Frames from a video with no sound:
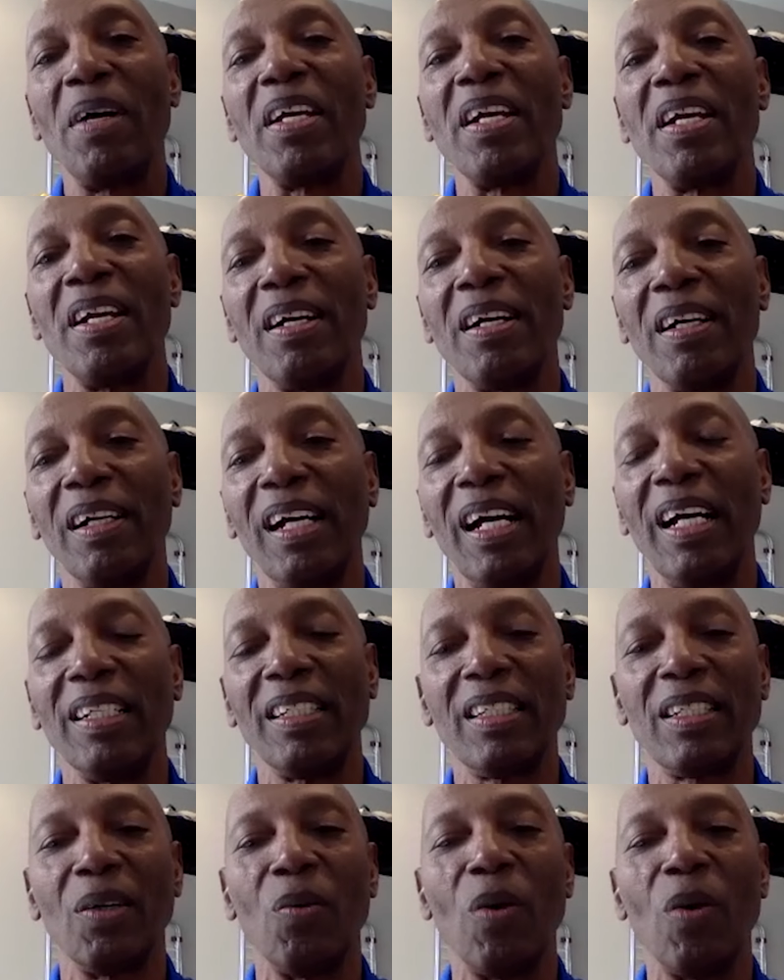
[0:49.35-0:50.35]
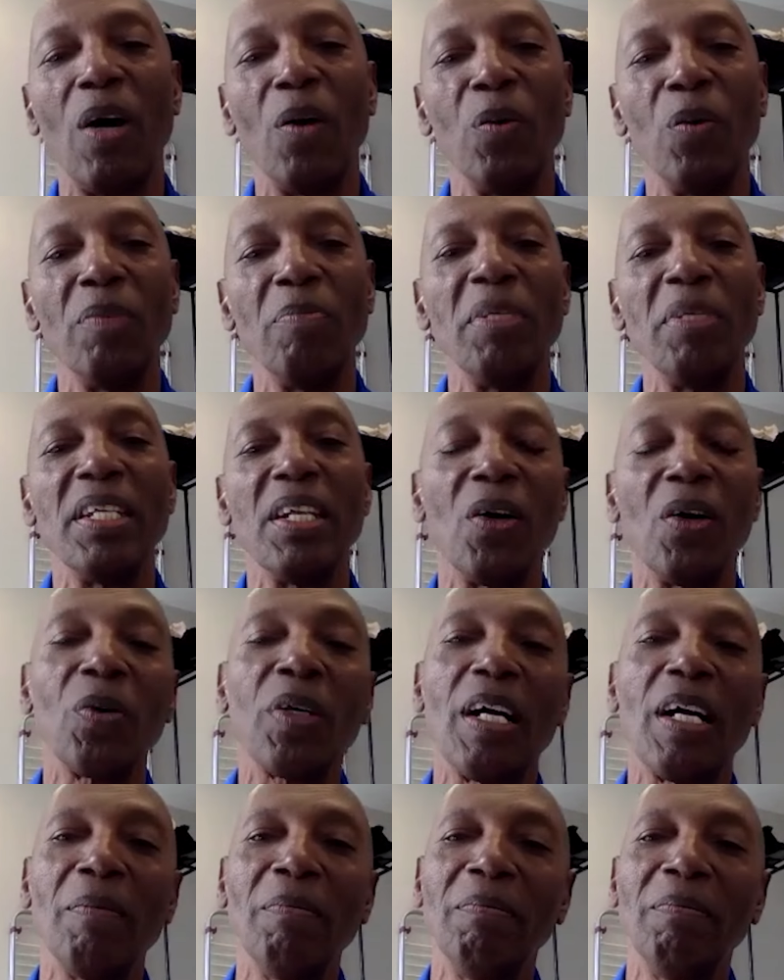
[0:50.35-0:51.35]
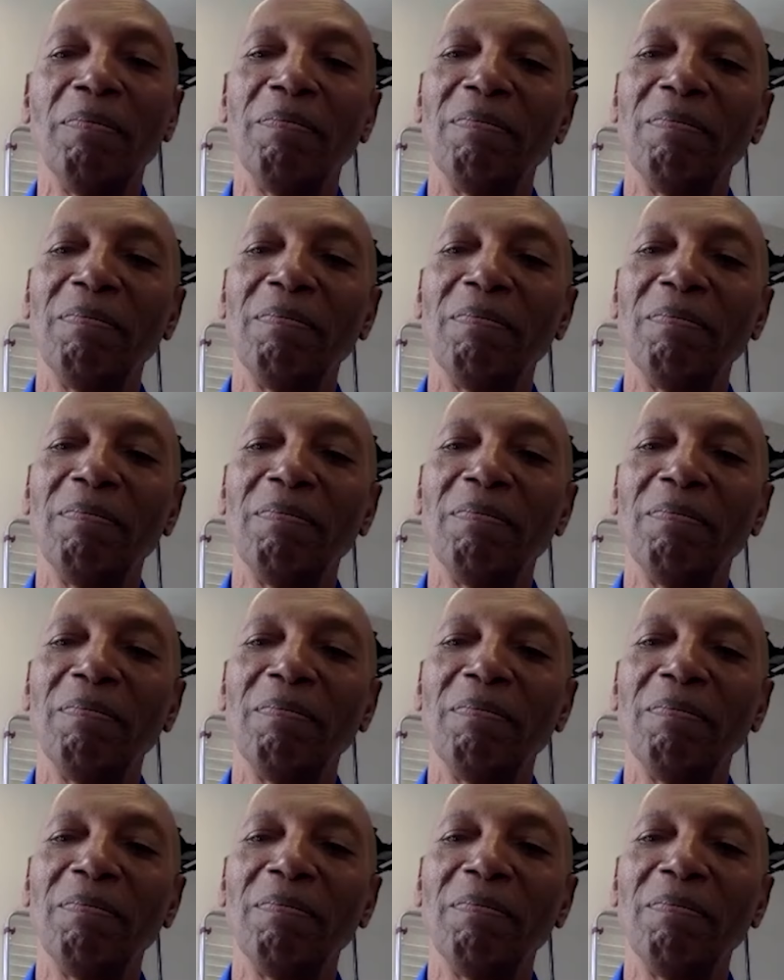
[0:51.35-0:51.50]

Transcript: ear as to what will be the outcome.